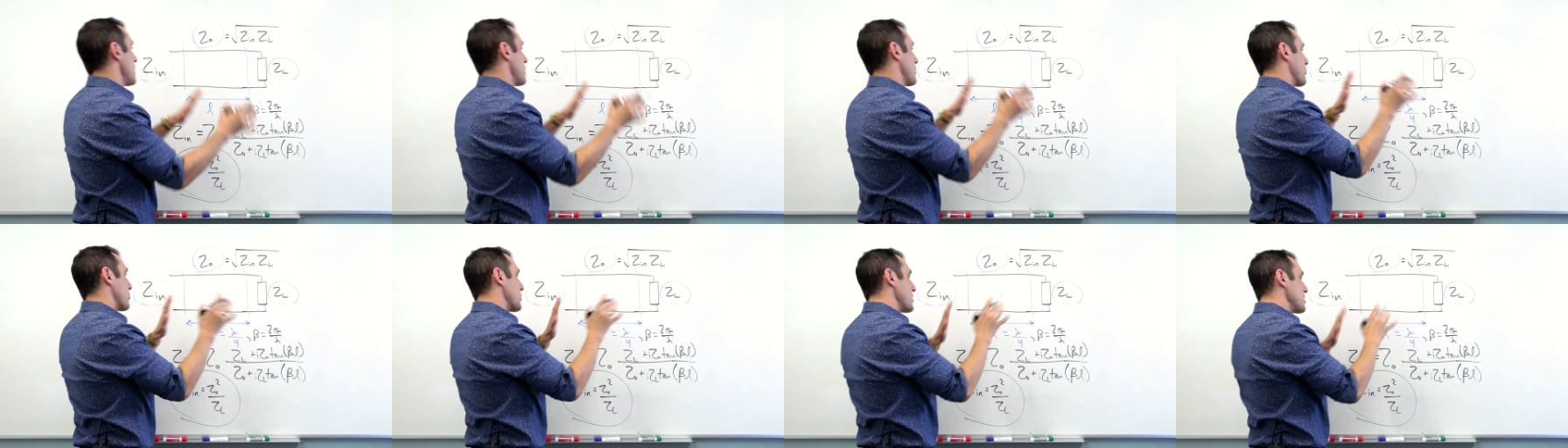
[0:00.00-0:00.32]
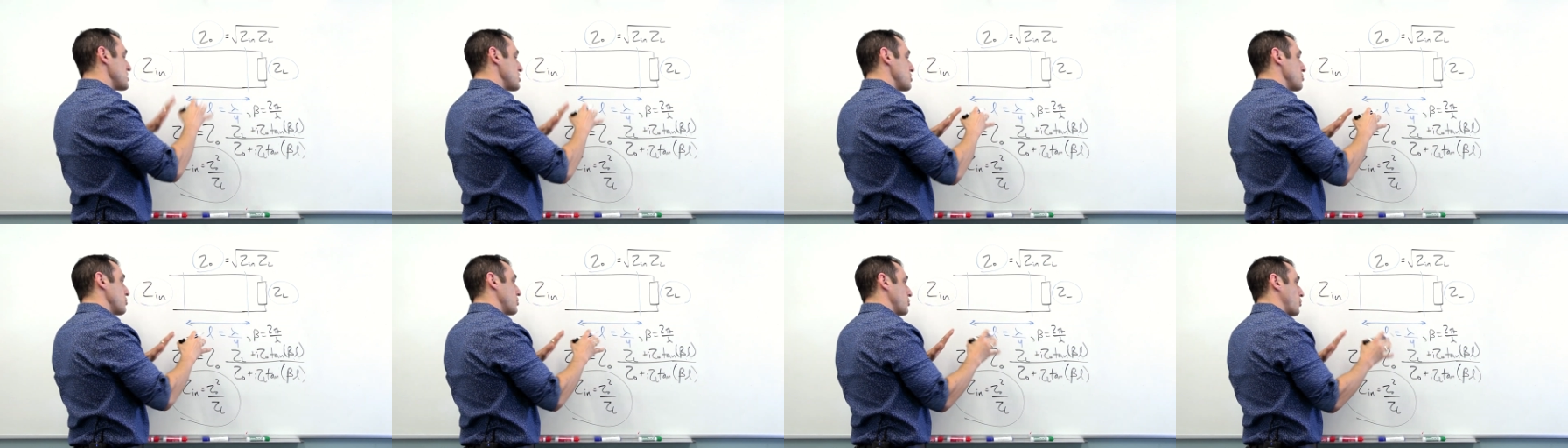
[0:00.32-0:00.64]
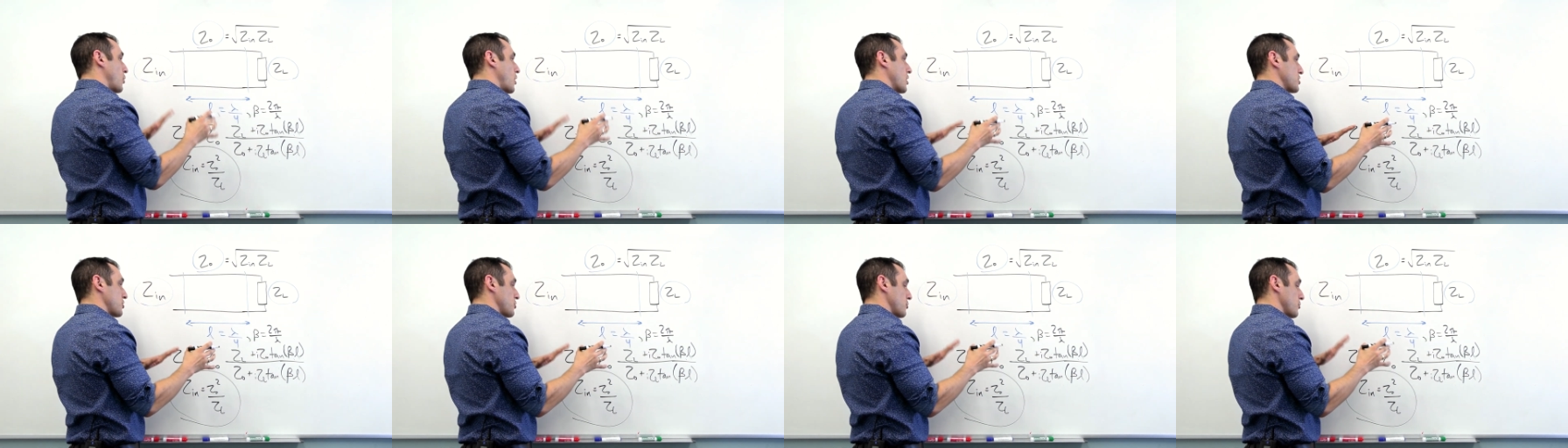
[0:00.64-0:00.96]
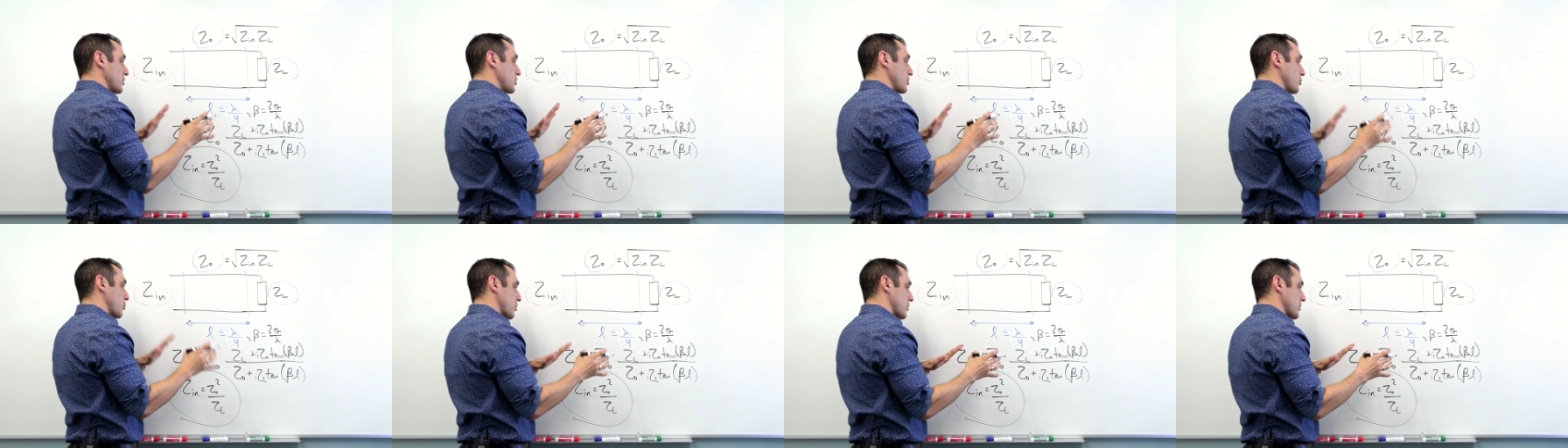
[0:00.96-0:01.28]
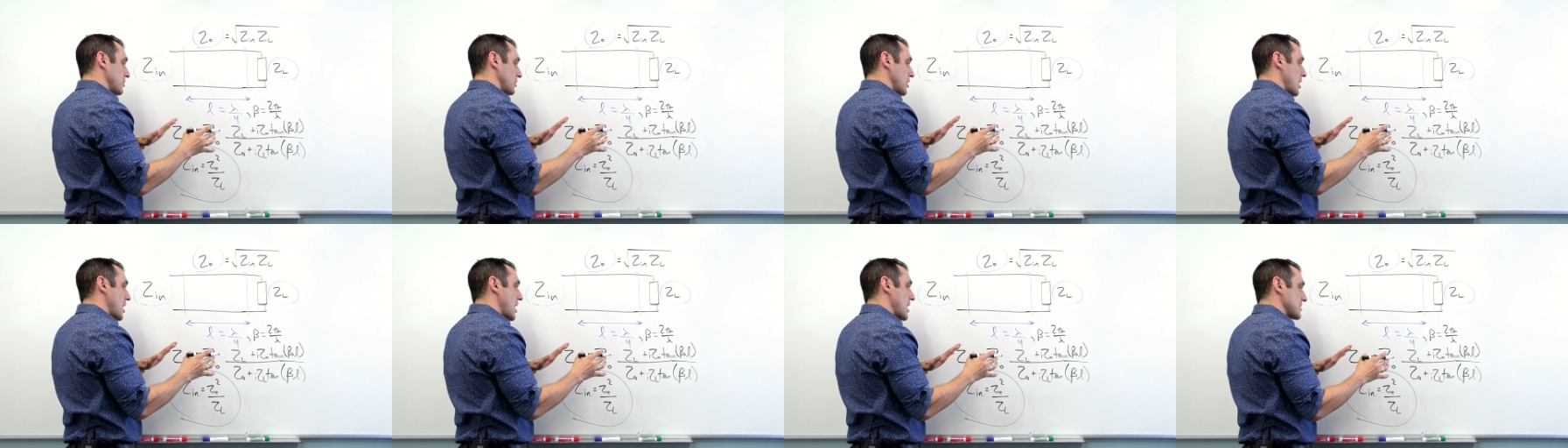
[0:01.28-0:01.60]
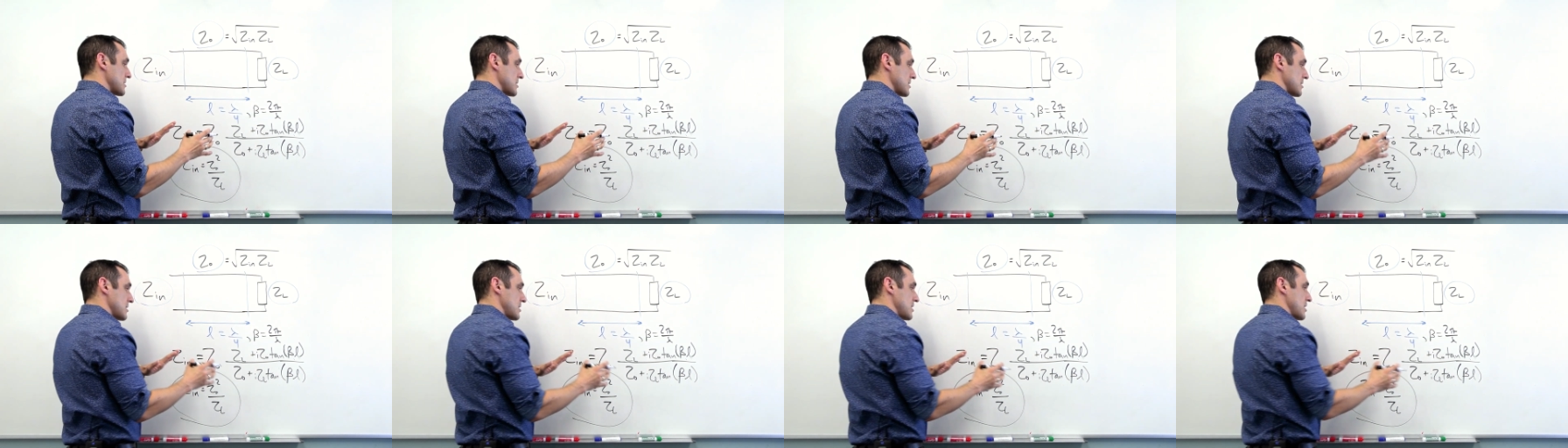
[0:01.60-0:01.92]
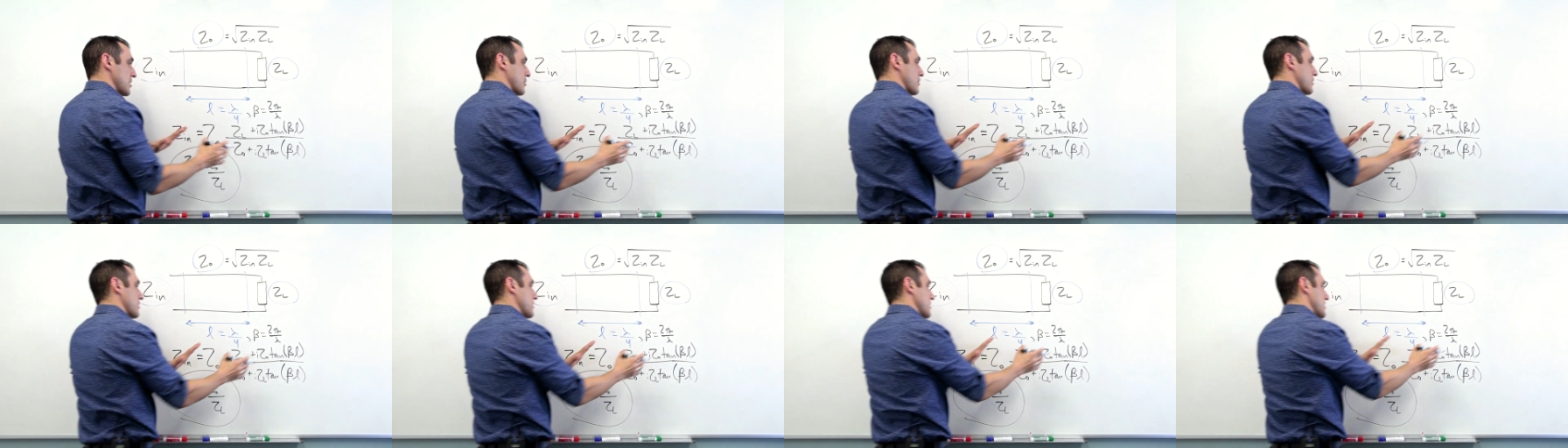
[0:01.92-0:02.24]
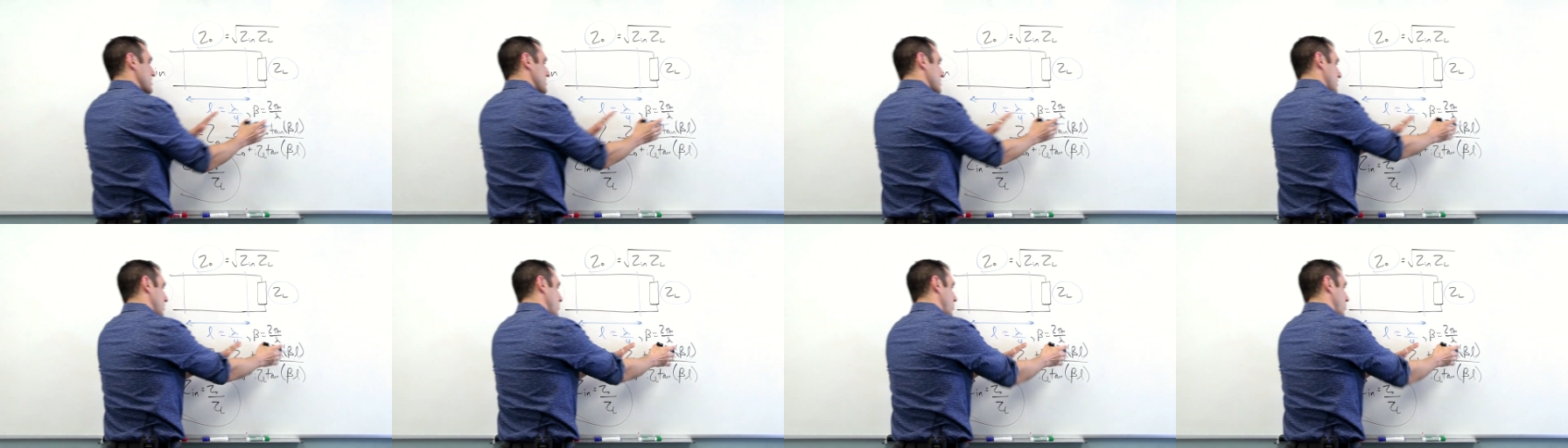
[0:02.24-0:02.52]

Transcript: the reason you would want to ignore the losses here in this